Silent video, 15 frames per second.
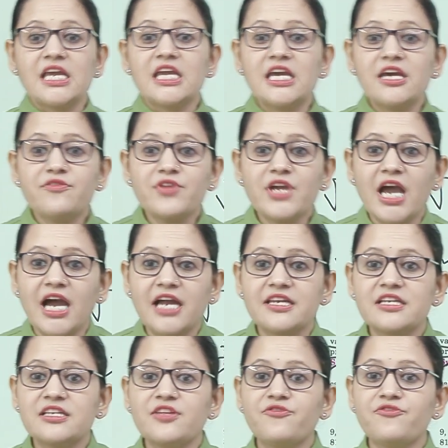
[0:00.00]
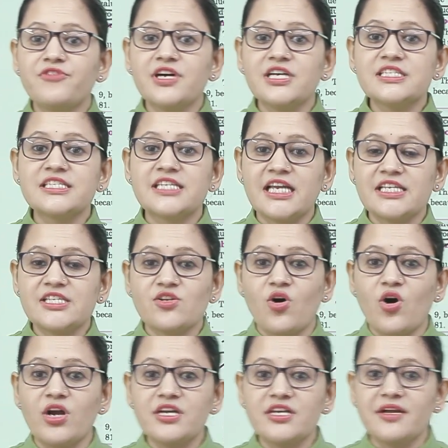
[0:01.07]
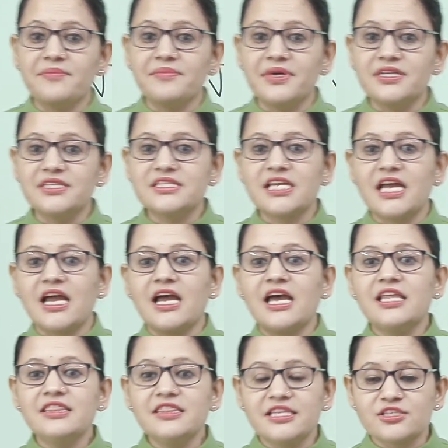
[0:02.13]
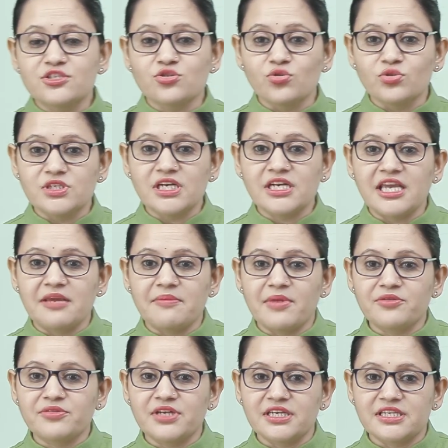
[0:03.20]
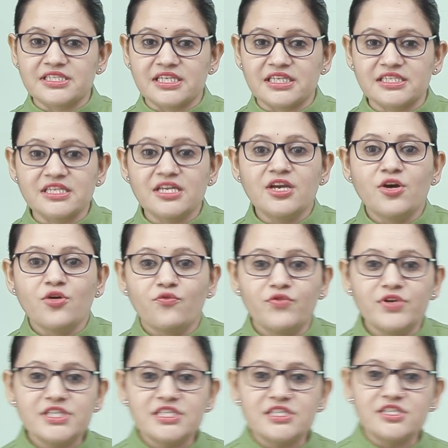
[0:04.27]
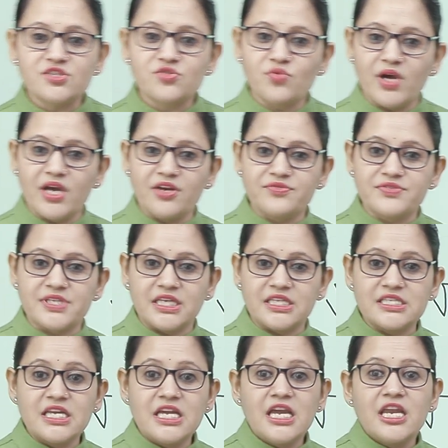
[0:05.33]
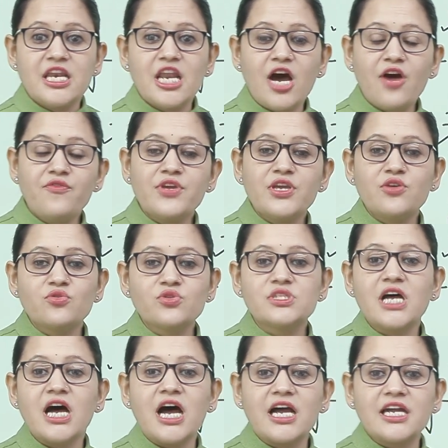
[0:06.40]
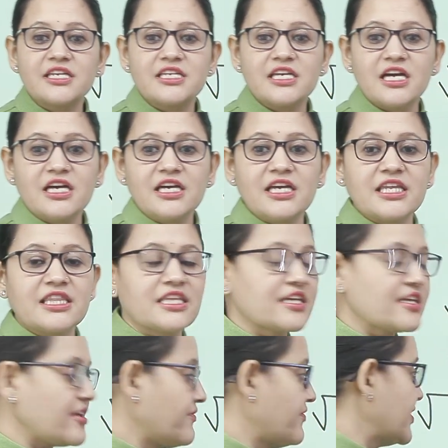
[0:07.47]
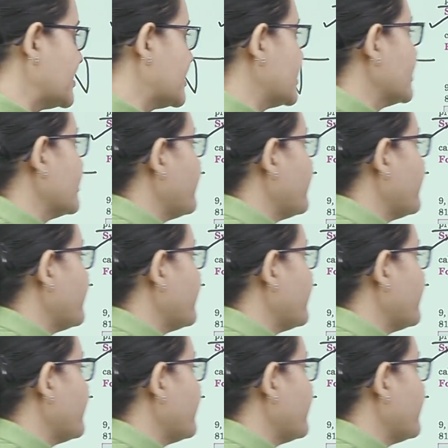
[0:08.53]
Here we added the first 6 odd numbers and the total came out 36, which is the square of 6. Now we use the idea in the reverse.